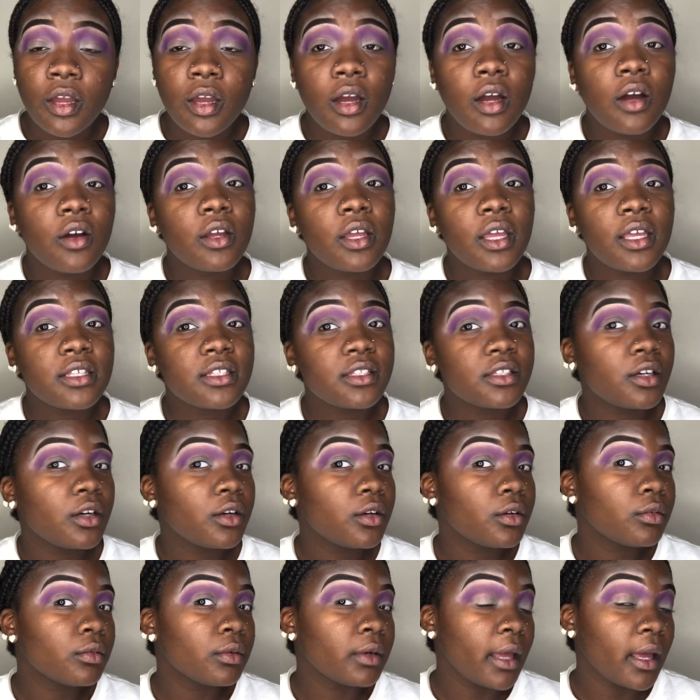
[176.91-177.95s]
Okay,
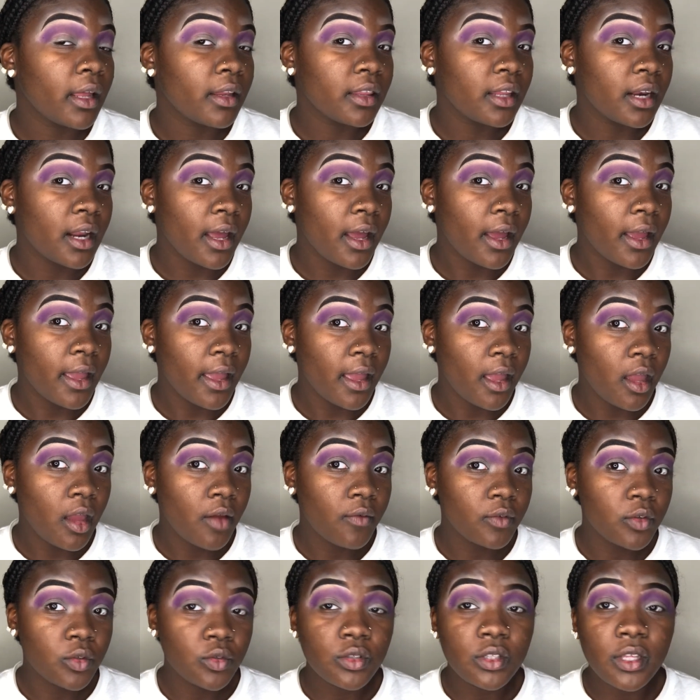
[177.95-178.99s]
so now that I have
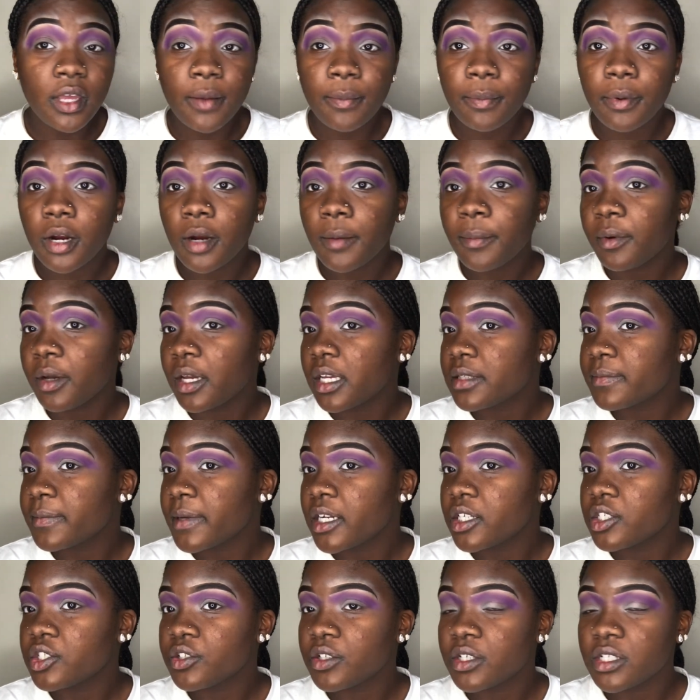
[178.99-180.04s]
used that purple as
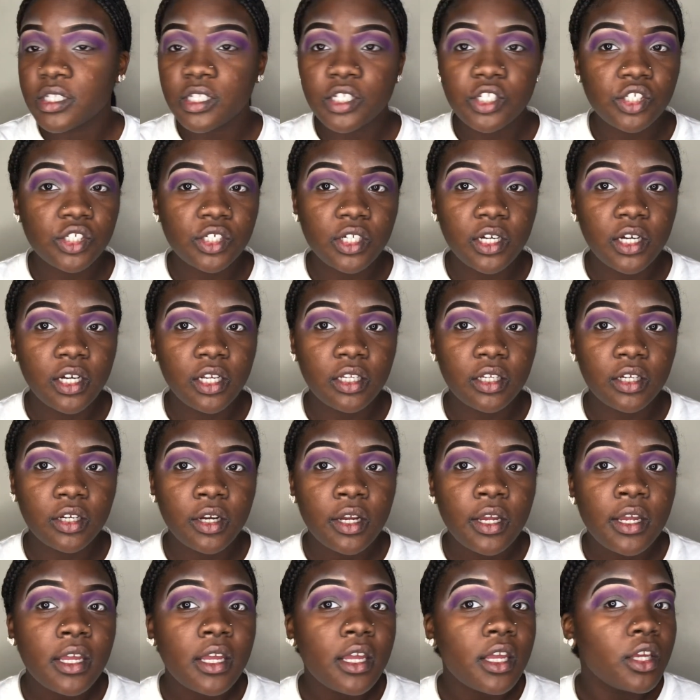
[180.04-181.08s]
my transition color,
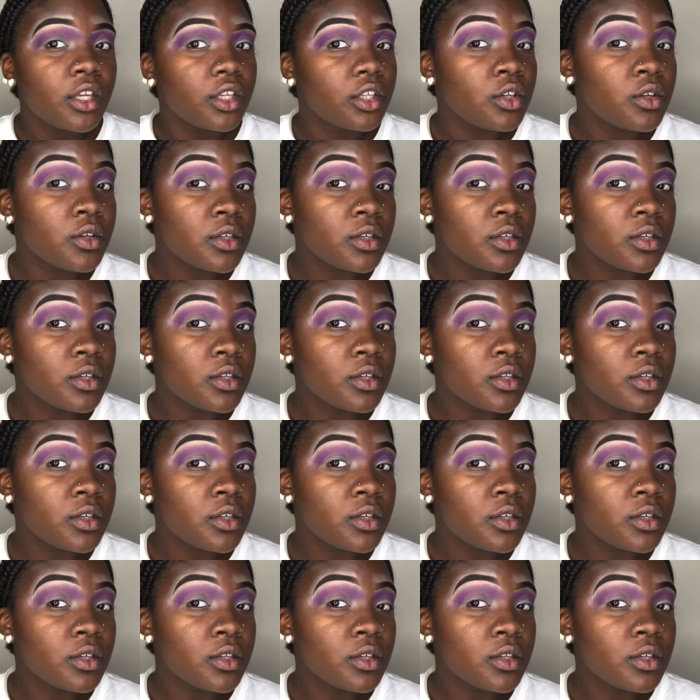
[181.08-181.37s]
you